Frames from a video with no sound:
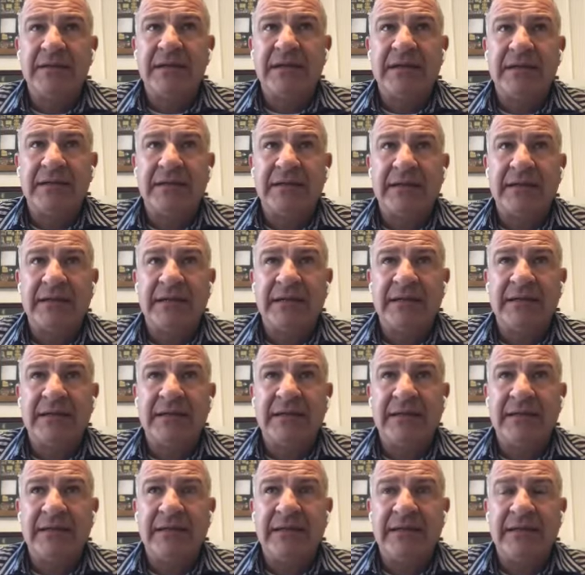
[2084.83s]
And then
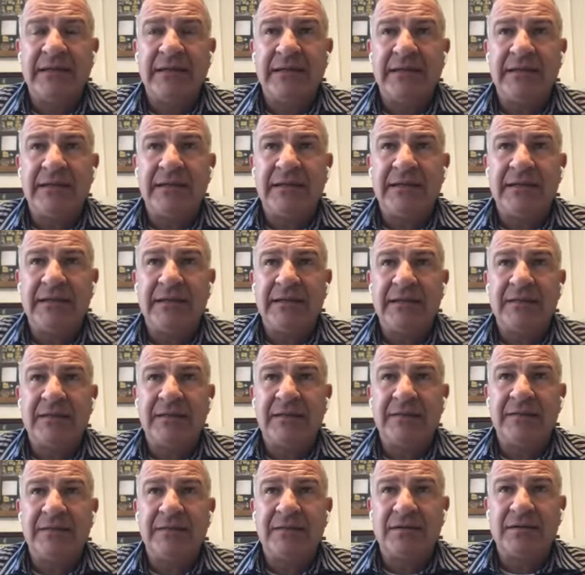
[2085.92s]
the
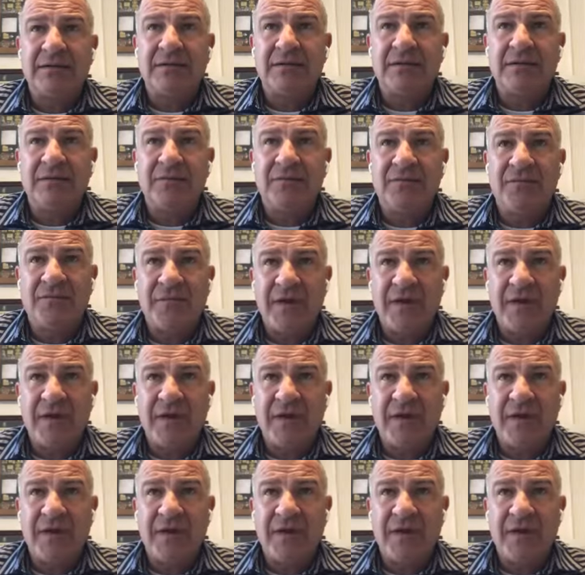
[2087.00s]
the the